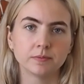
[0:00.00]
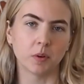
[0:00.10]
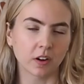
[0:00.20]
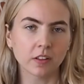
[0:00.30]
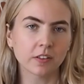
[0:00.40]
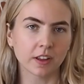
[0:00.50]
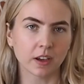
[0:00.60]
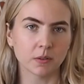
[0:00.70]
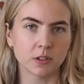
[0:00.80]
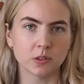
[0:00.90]
One other thing
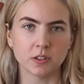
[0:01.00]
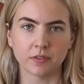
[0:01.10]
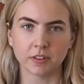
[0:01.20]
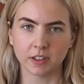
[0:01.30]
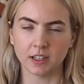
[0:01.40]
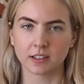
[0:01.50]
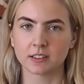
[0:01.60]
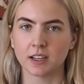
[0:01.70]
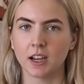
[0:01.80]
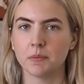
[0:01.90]
I would do differently next
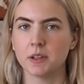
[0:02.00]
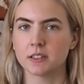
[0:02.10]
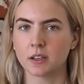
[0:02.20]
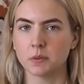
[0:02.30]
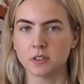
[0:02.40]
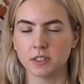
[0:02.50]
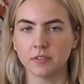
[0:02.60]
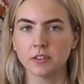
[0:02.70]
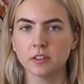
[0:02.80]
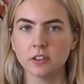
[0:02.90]
time is I would
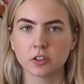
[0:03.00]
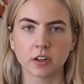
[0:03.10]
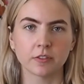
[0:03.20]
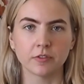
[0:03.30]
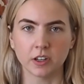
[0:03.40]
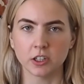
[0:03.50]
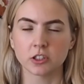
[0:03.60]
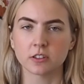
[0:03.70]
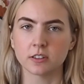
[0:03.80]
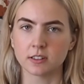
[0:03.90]
definitely try to
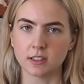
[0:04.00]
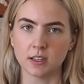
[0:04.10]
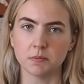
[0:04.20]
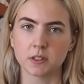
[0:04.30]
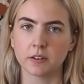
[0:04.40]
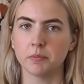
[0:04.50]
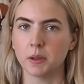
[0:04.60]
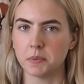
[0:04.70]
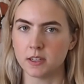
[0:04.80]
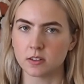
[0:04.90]
finish the seams of my
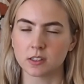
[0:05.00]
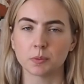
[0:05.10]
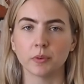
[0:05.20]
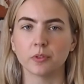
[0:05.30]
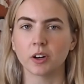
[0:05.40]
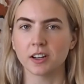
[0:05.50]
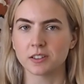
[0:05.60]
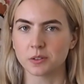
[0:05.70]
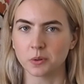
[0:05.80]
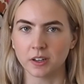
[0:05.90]
pieces before I
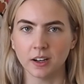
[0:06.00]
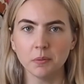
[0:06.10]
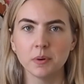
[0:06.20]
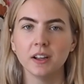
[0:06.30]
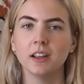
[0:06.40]
sewed it up.